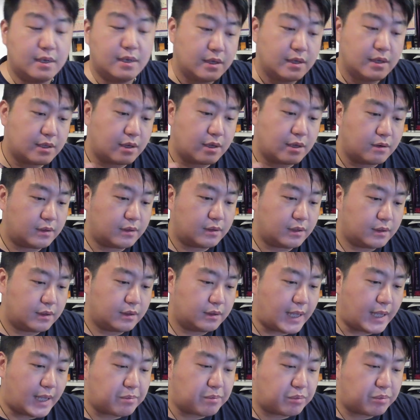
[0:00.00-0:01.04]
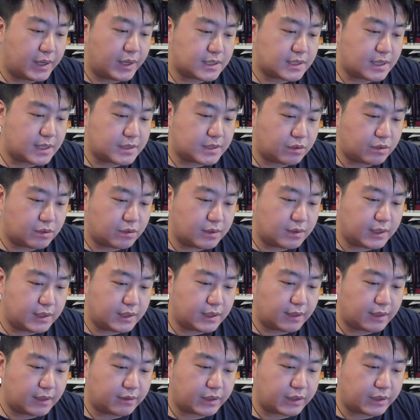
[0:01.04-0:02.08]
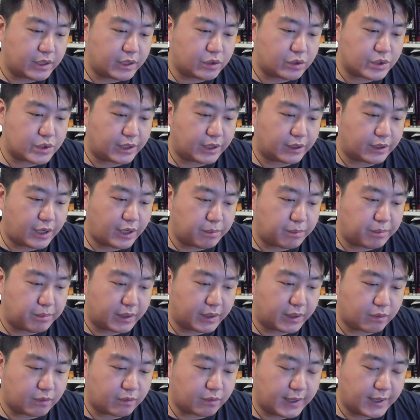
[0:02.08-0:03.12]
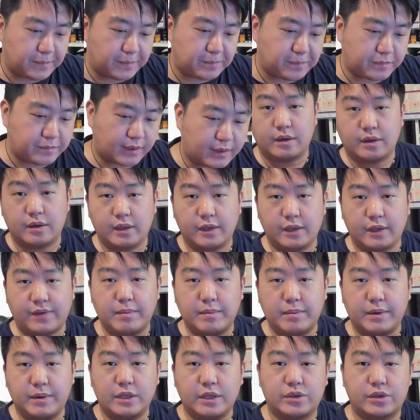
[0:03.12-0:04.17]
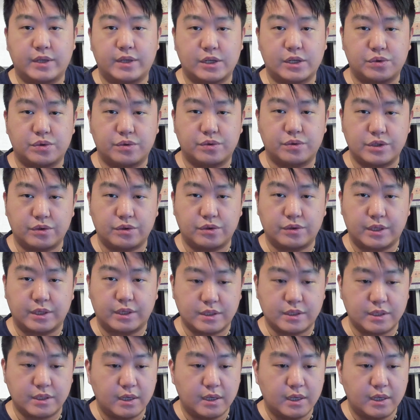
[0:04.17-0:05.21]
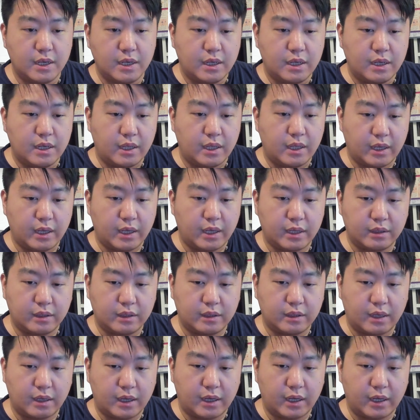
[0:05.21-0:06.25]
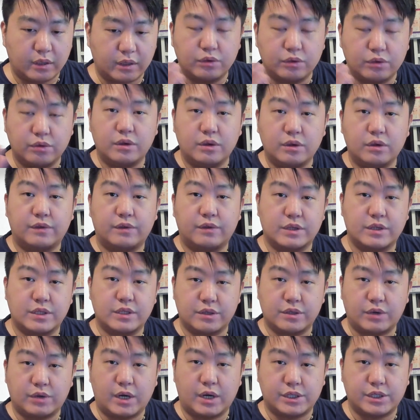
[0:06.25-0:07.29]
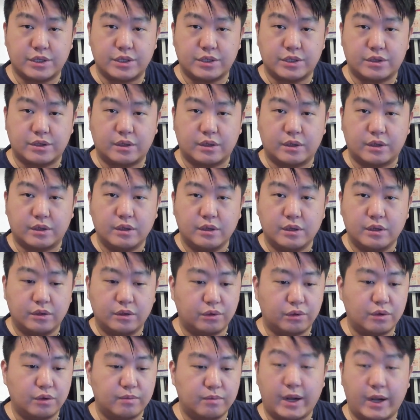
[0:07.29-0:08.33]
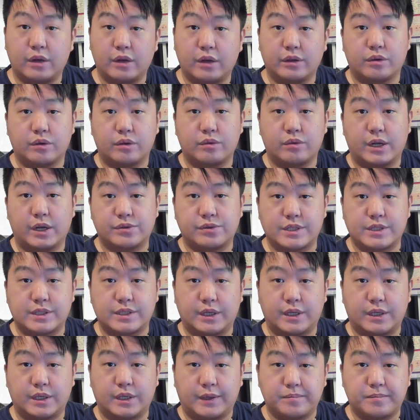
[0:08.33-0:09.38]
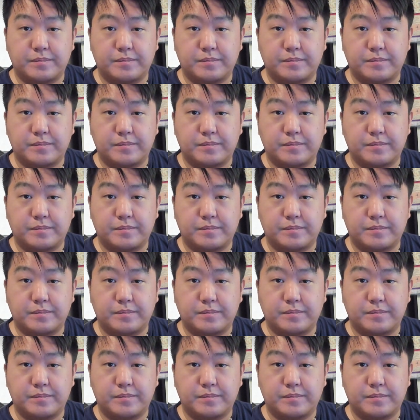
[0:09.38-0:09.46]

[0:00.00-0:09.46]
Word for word: So that brings us to another interesting topic, right? If I'm an international student and I go to University of Rochester to do my undergraduate study.